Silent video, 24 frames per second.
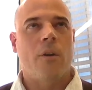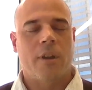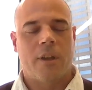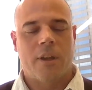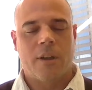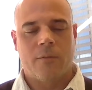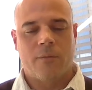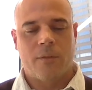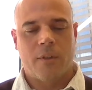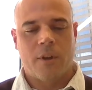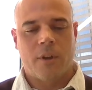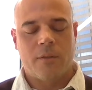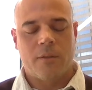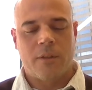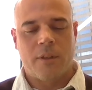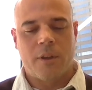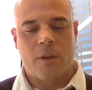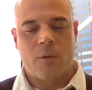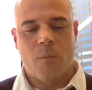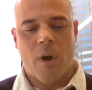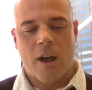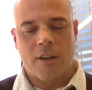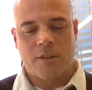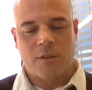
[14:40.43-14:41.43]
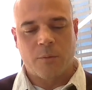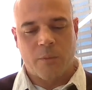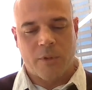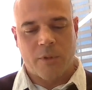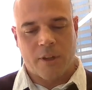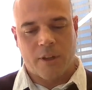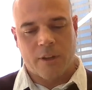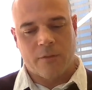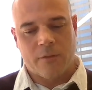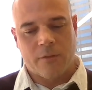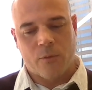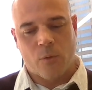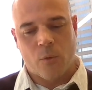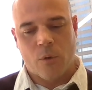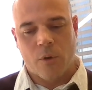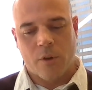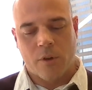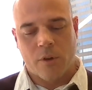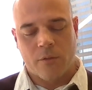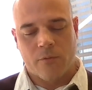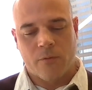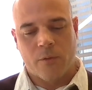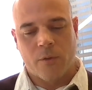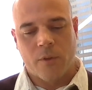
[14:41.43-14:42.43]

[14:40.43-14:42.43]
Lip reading: and give the possibility for